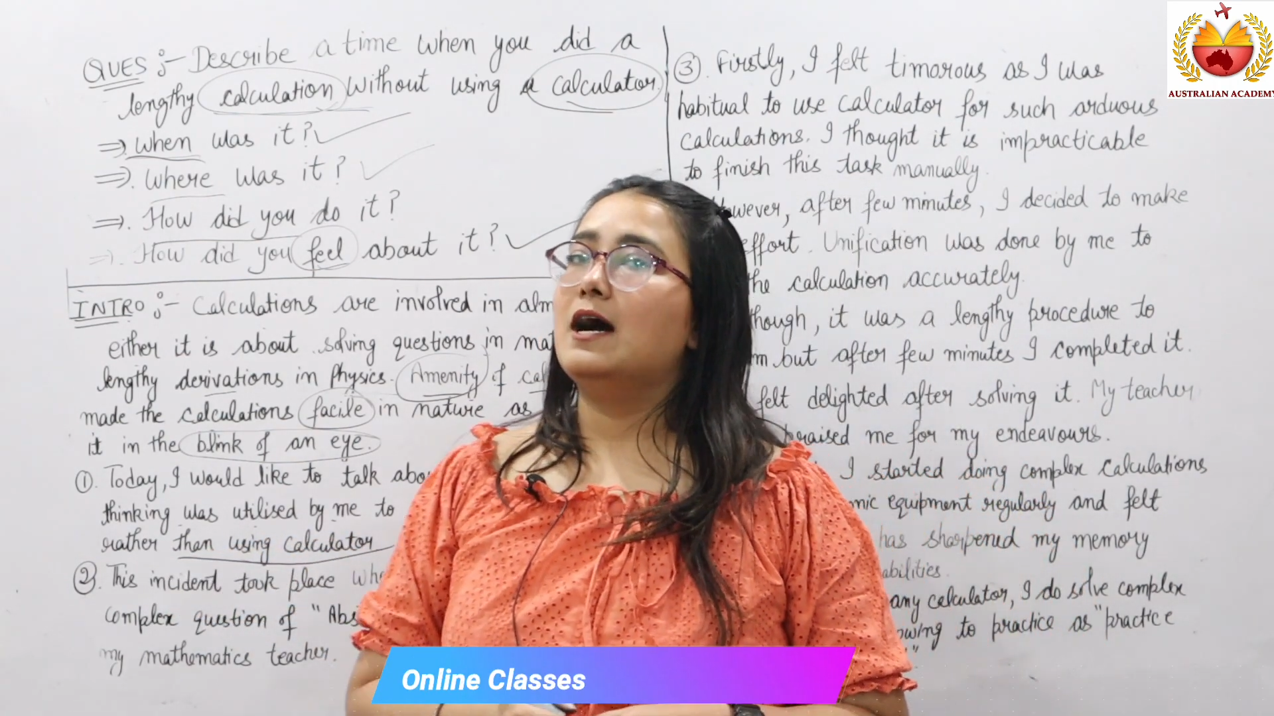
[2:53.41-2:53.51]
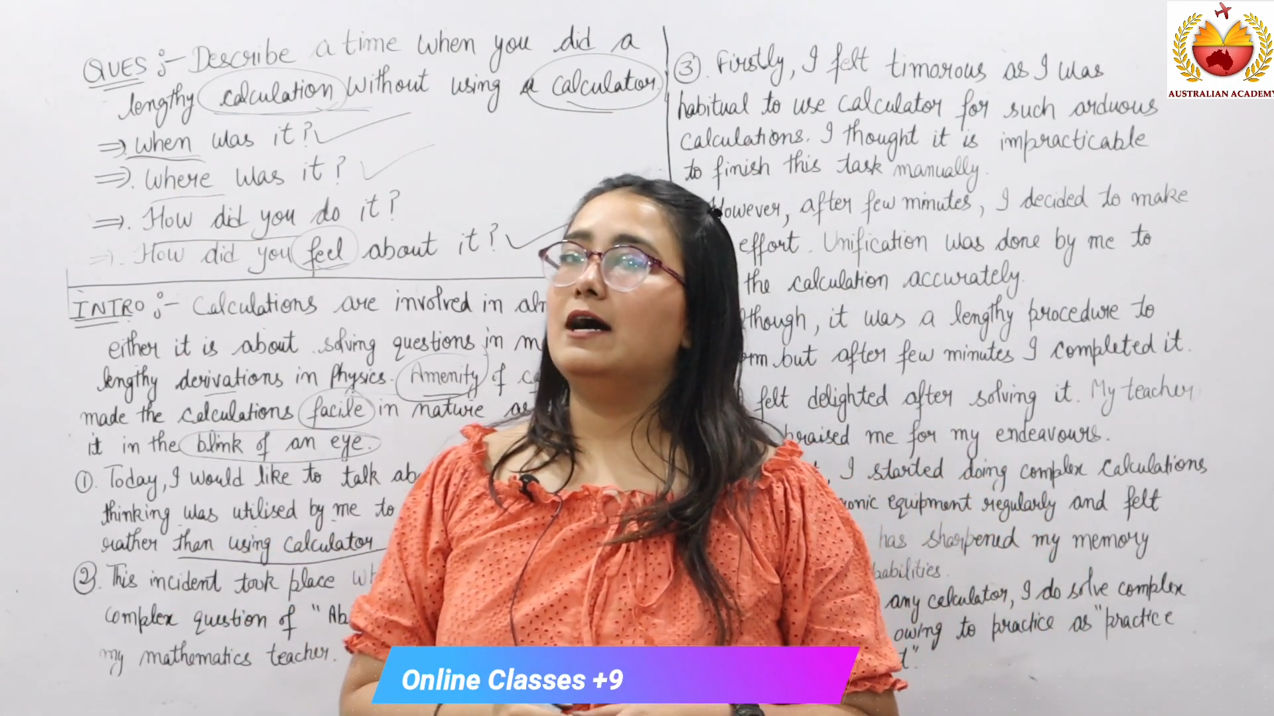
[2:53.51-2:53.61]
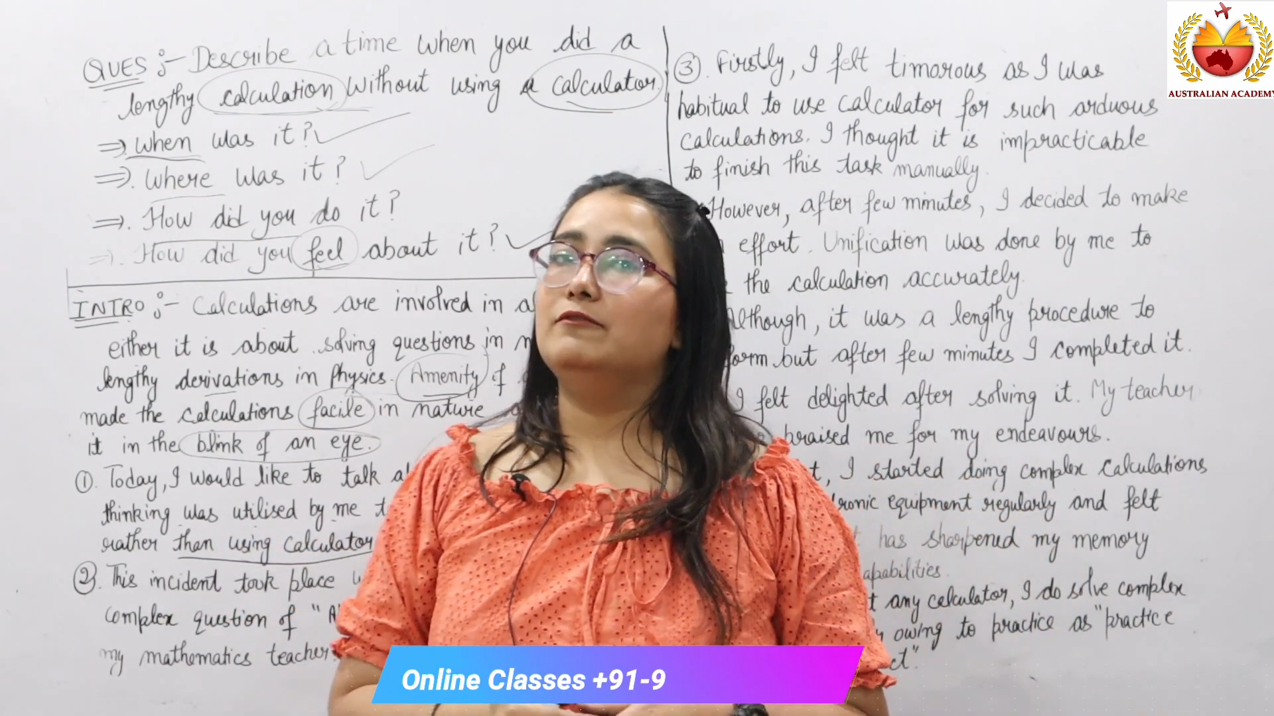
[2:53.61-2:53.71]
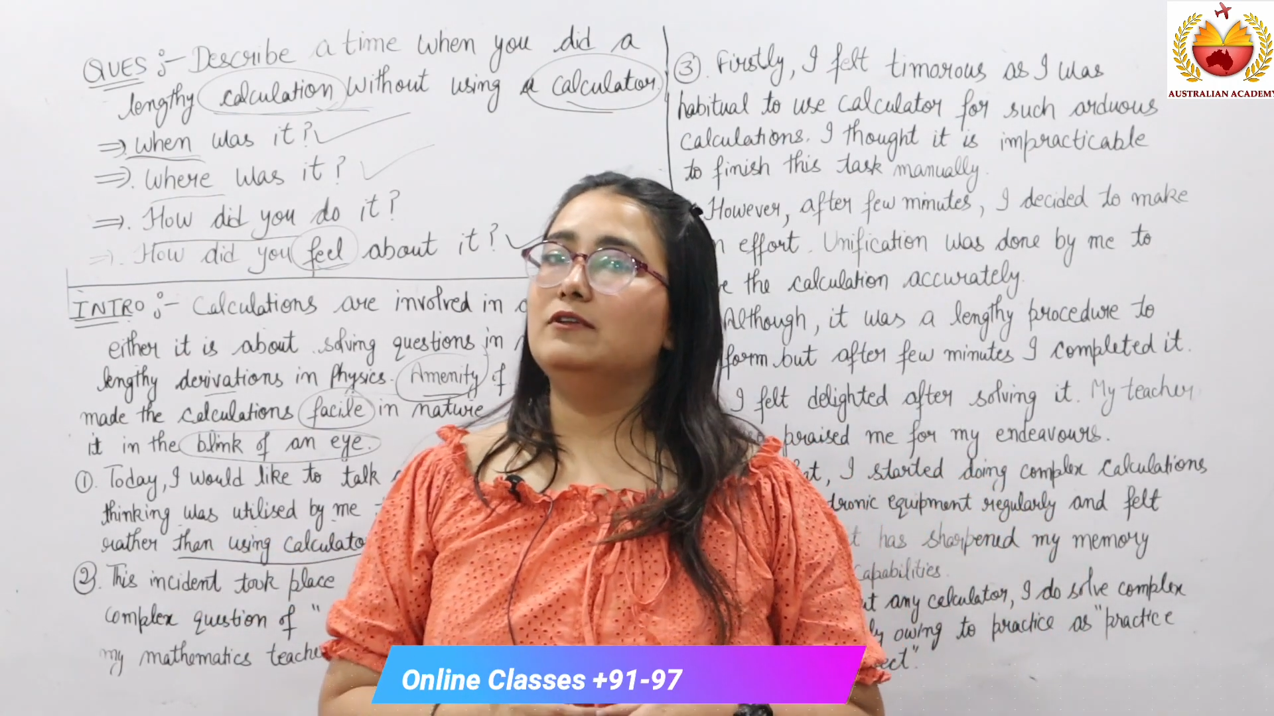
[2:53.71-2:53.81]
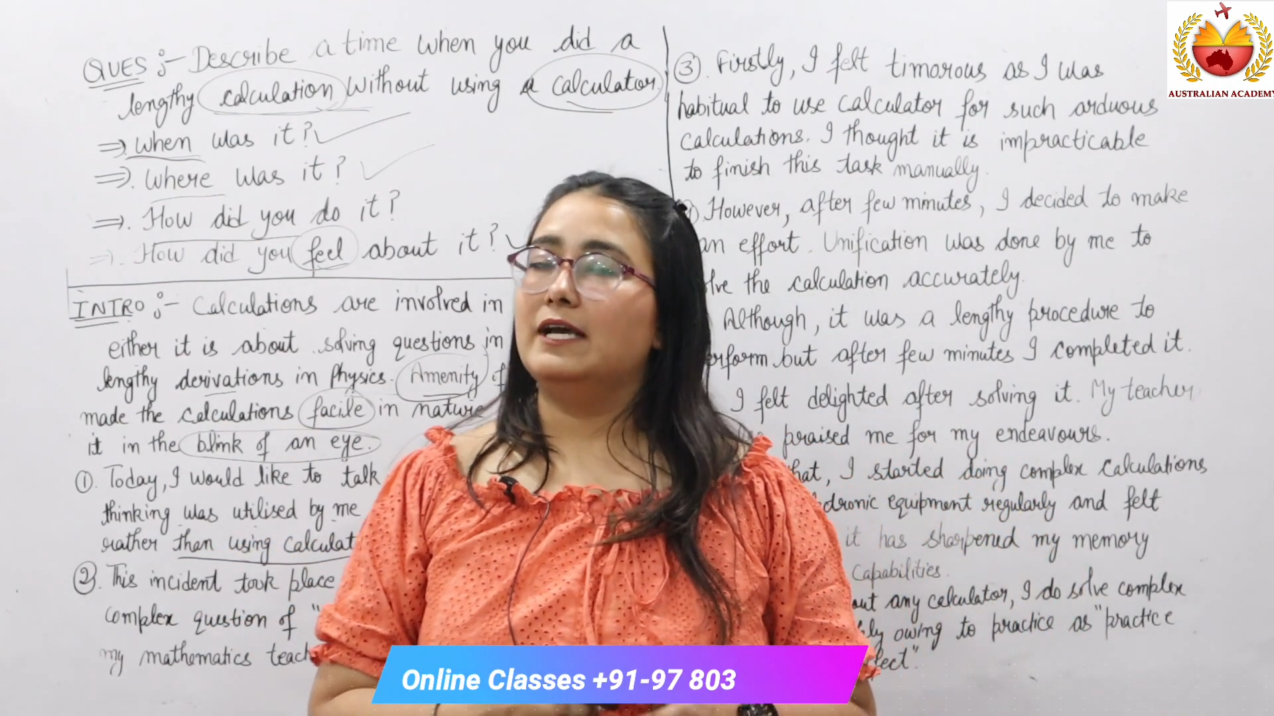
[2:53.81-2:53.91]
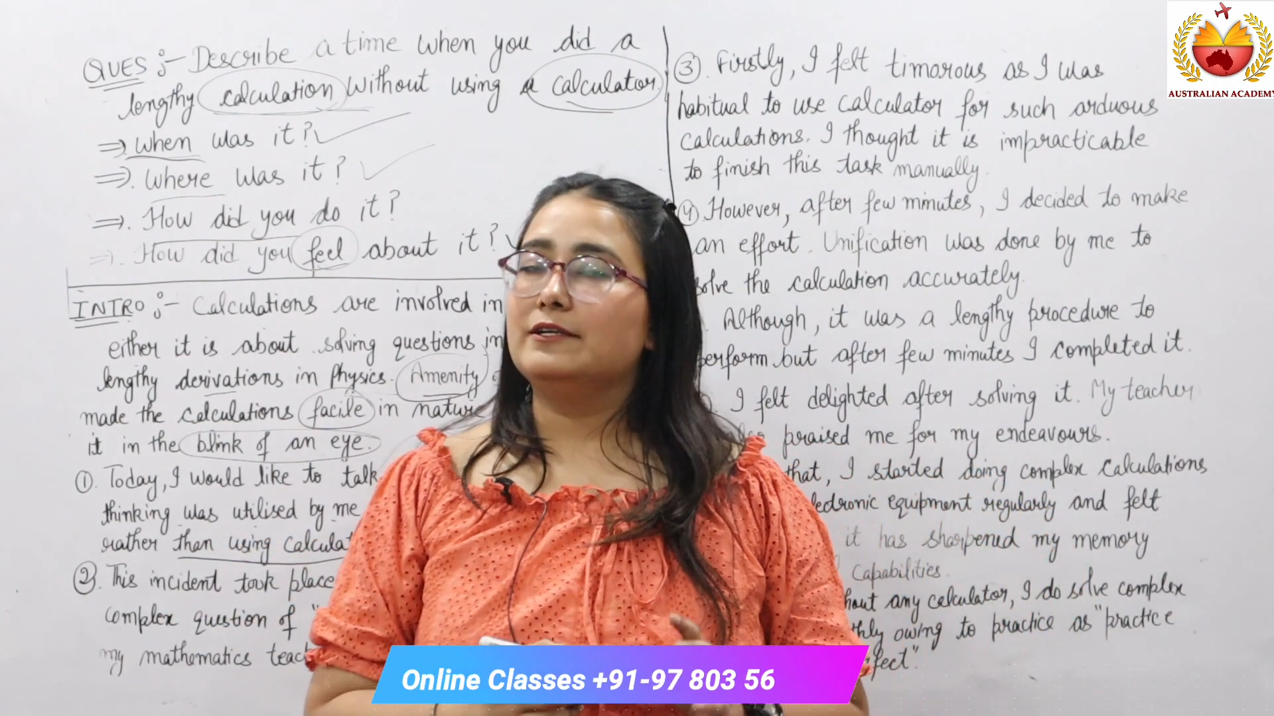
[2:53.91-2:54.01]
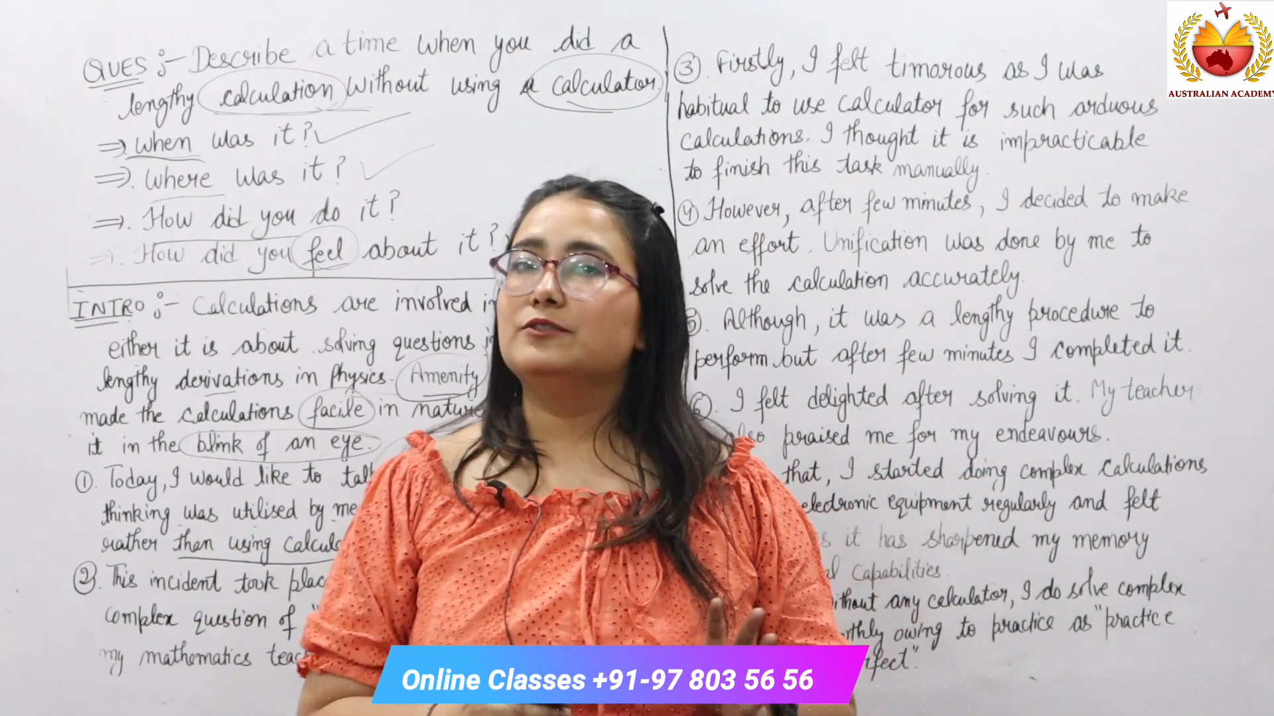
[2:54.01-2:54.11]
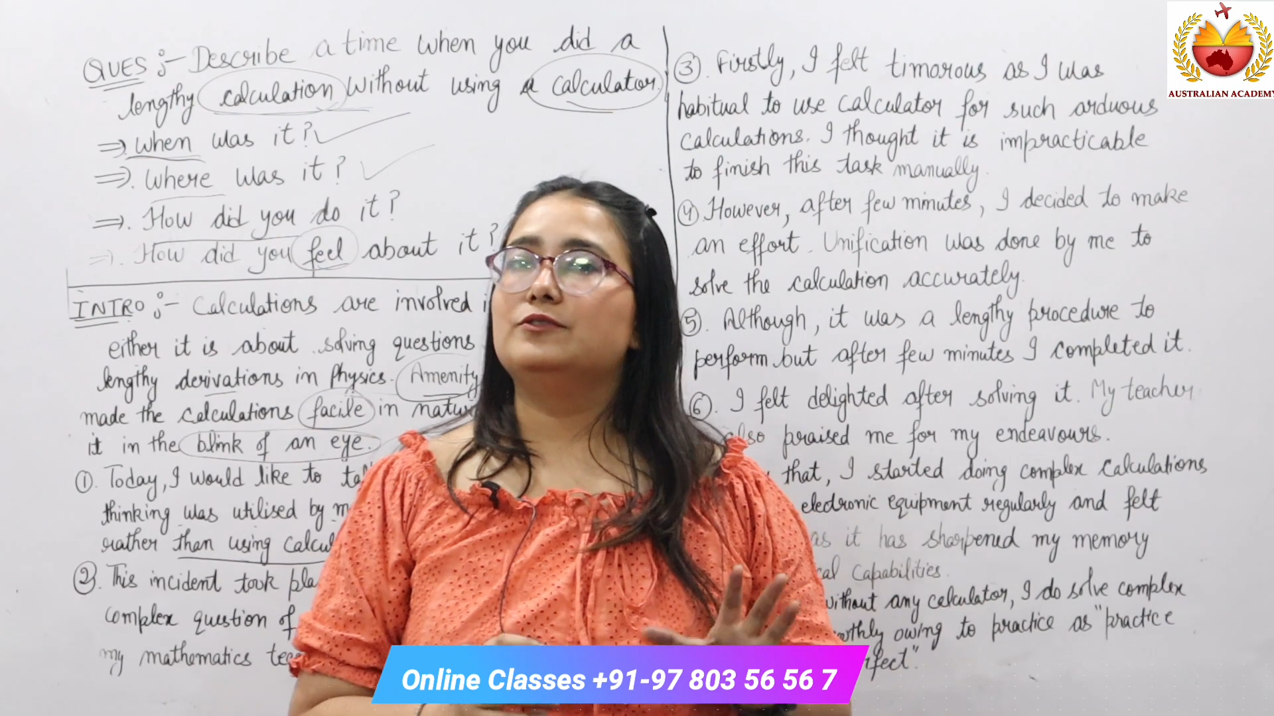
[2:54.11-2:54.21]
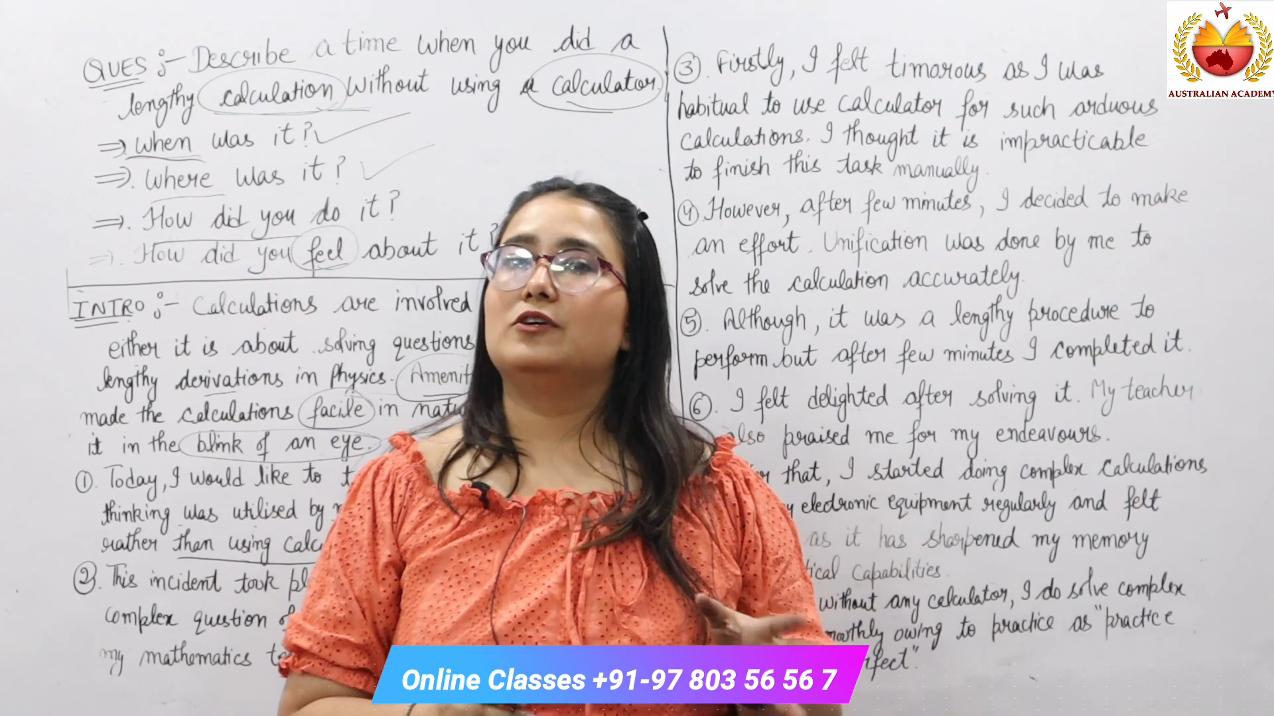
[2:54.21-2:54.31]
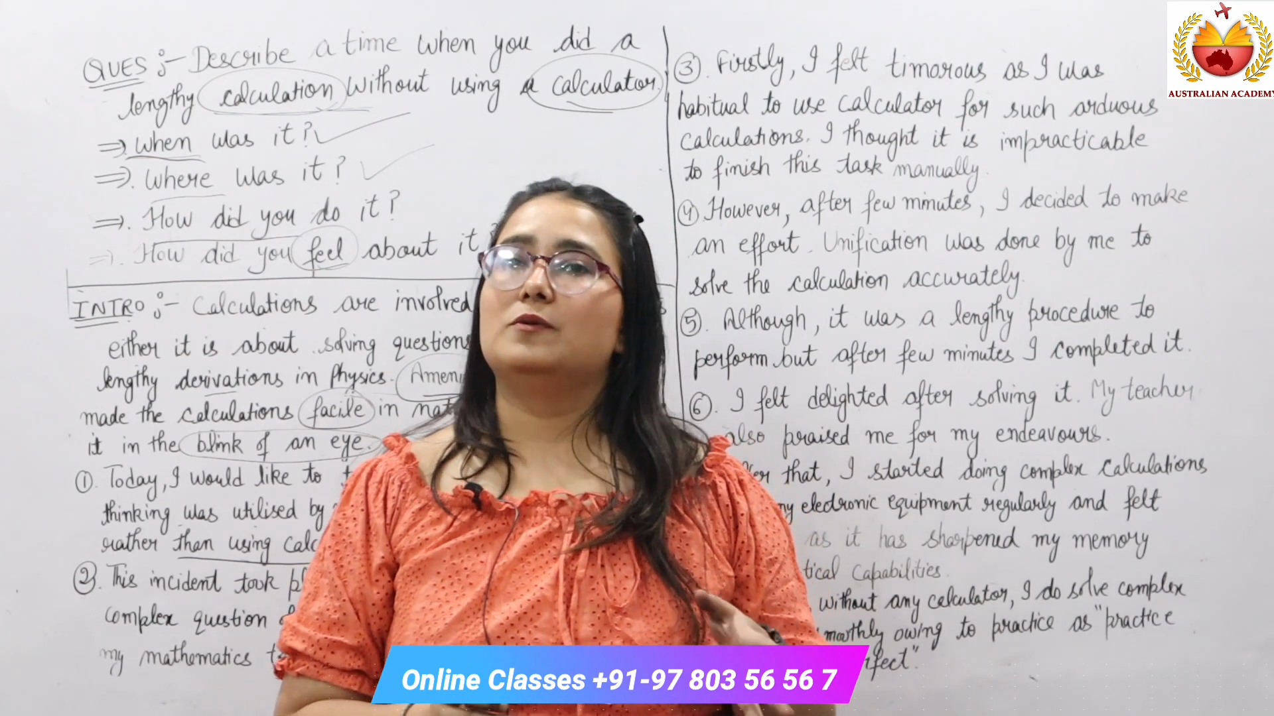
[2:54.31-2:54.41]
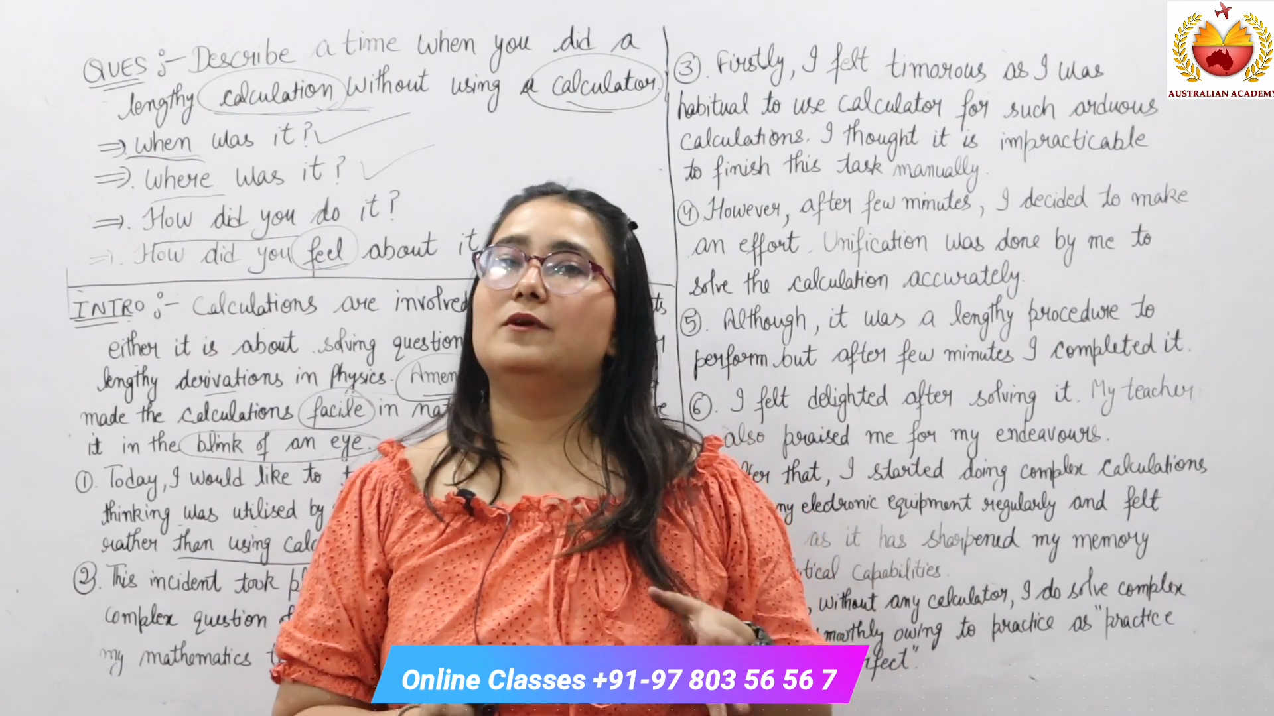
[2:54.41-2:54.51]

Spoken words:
I would like to talk